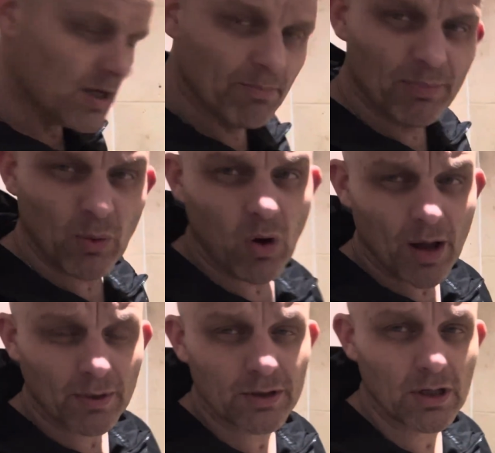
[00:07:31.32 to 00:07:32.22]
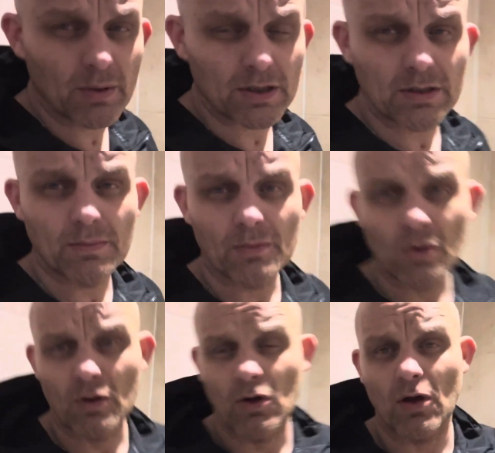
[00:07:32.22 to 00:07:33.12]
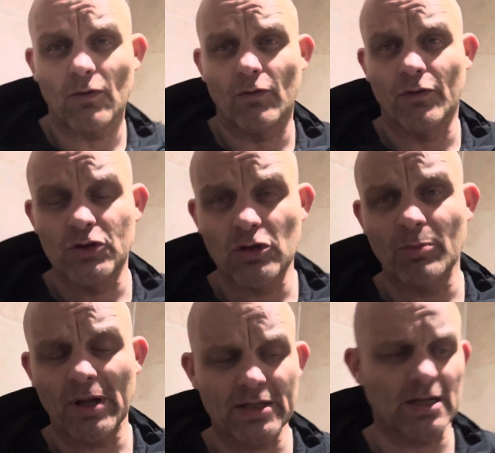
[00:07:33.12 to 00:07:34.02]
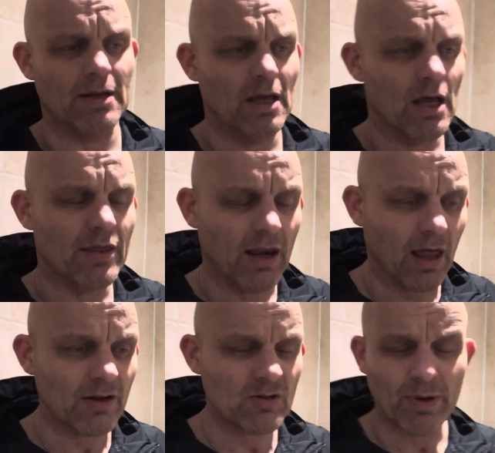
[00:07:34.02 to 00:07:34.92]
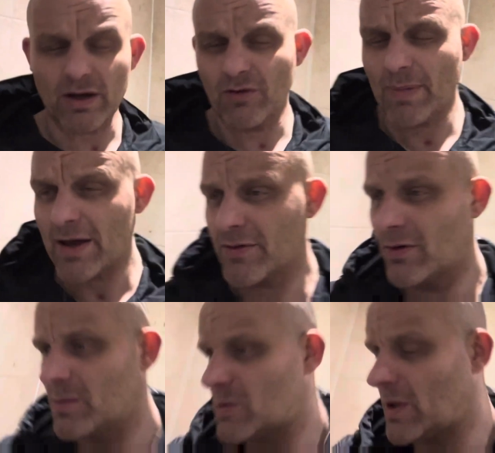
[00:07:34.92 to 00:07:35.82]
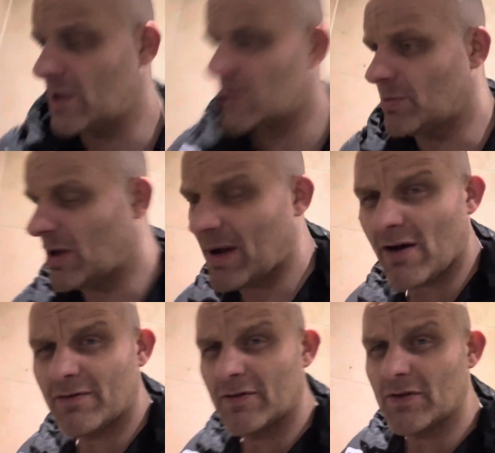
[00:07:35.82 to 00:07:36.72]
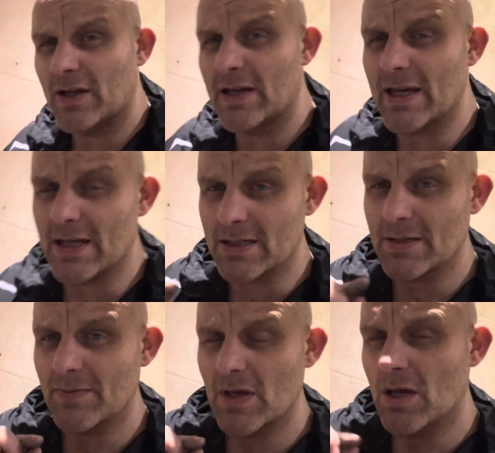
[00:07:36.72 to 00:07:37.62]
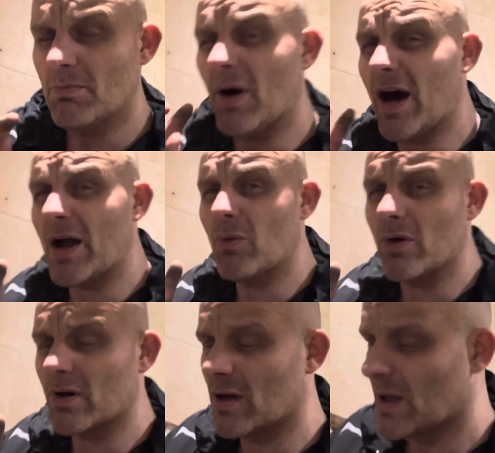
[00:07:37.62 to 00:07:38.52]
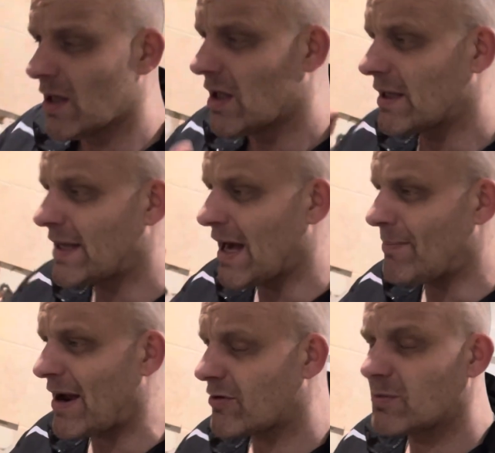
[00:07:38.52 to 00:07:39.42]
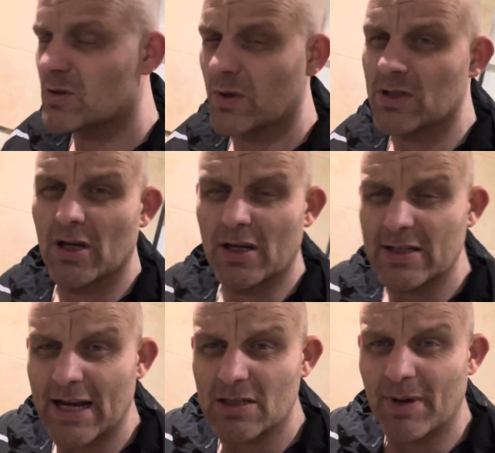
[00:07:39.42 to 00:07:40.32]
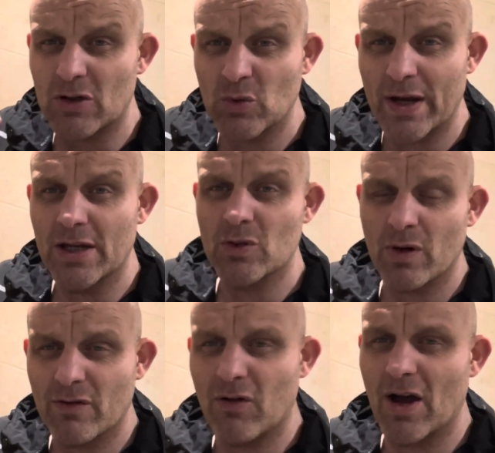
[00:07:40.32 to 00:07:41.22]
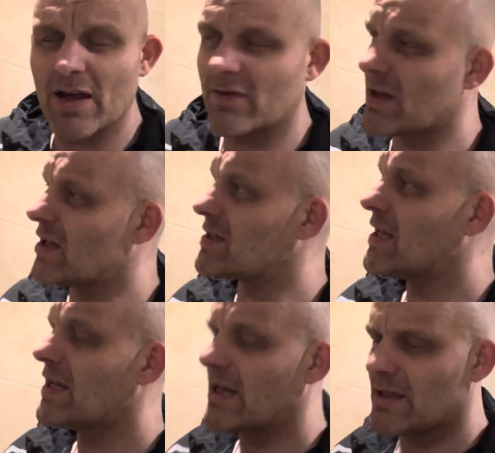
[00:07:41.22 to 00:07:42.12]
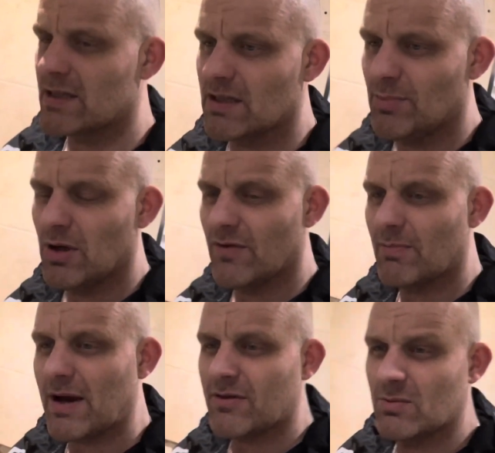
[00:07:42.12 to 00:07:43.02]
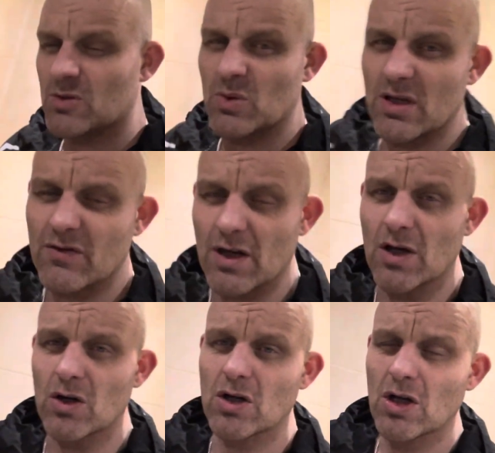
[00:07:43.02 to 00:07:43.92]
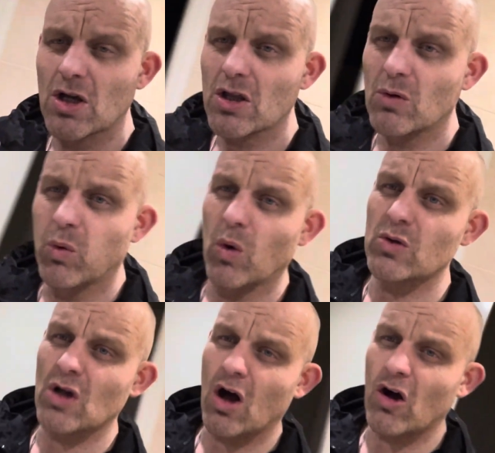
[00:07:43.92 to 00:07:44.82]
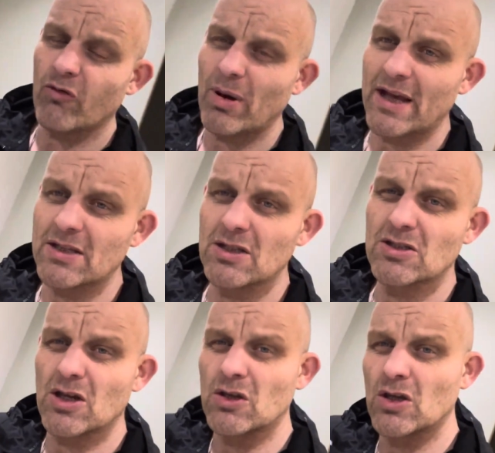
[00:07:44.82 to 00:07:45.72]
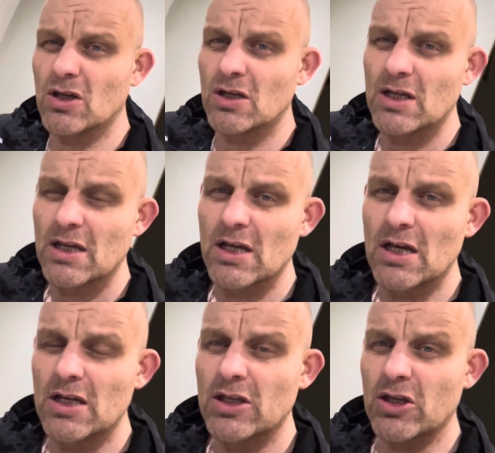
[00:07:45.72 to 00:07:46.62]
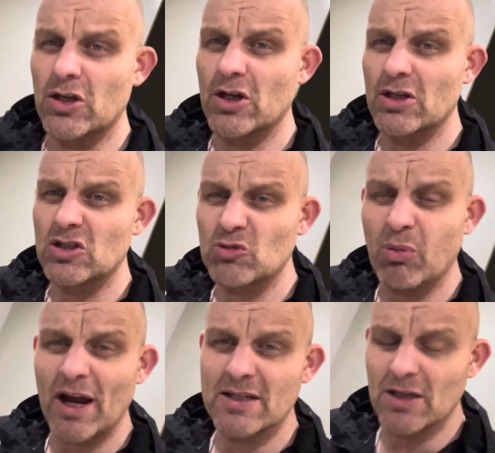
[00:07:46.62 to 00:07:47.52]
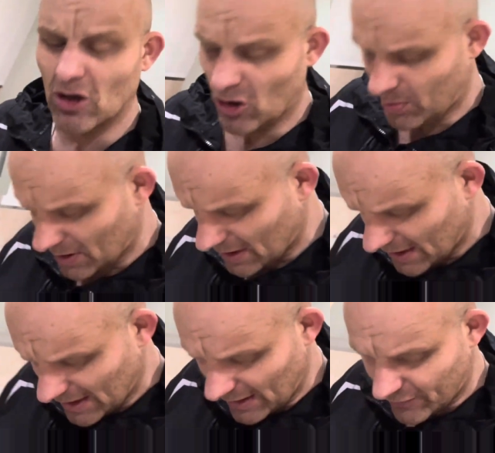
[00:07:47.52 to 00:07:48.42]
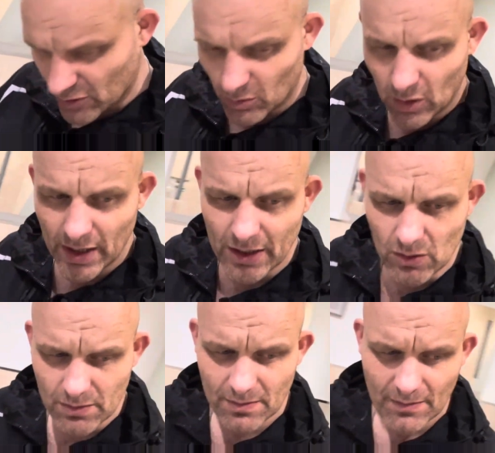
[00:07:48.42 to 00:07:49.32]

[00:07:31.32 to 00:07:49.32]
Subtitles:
But what I'm going to do is, for durability, the lifespan of a bathroom suite should be about 15 years. I want to get a bathroom suite to last about 20, 25 years. And this is a perfect bathroom suite. If you look, the walls are half painted, so you can spice it up after a while.